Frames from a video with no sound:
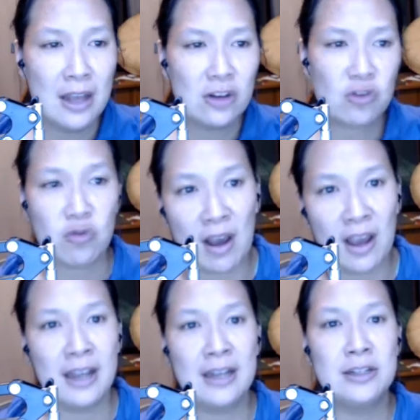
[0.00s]

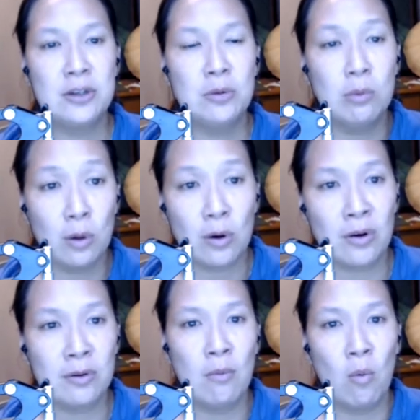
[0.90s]
try to
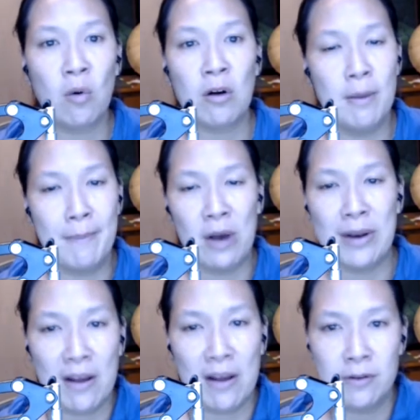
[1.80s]
learn more
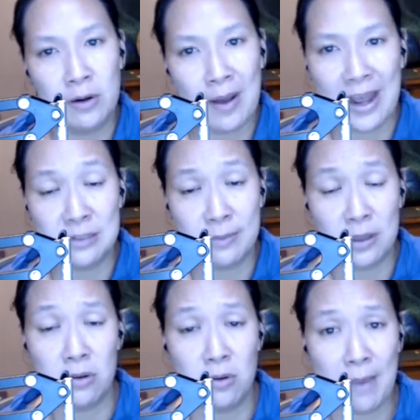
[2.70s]
about every little aspect
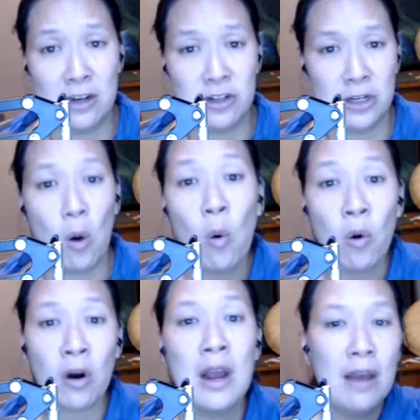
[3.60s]
that you're managing,
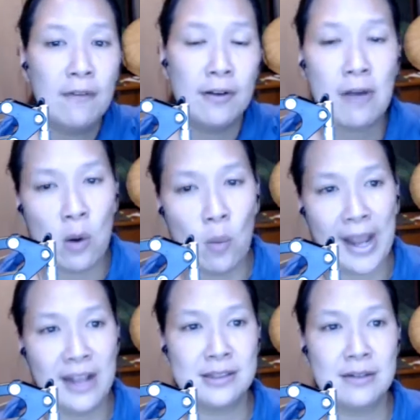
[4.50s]
or figure out
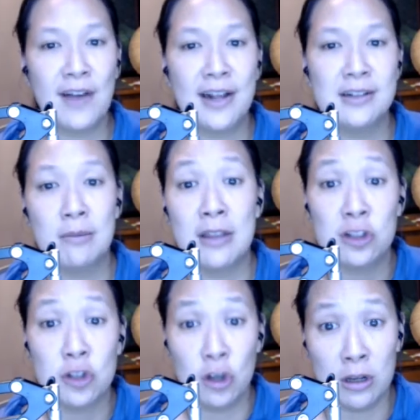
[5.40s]
ways to find someone
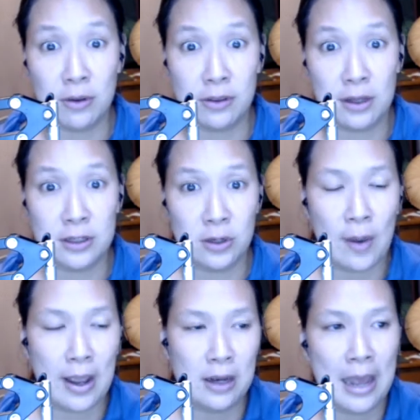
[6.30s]
that's good at what they do
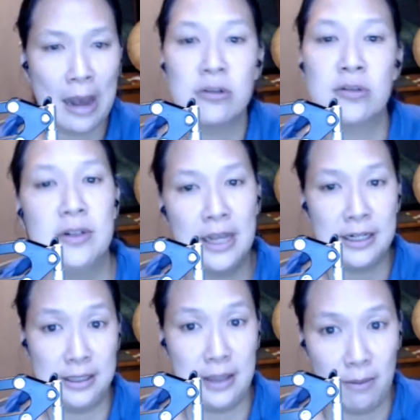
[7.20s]
and outsource that
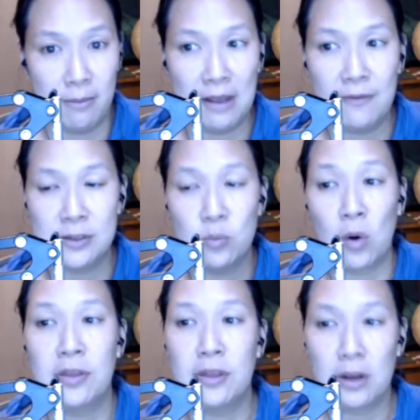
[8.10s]
to them if it's
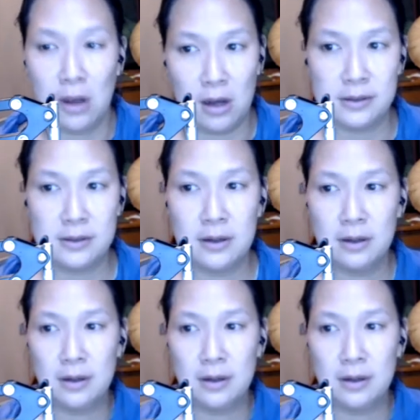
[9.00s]
worth the cost.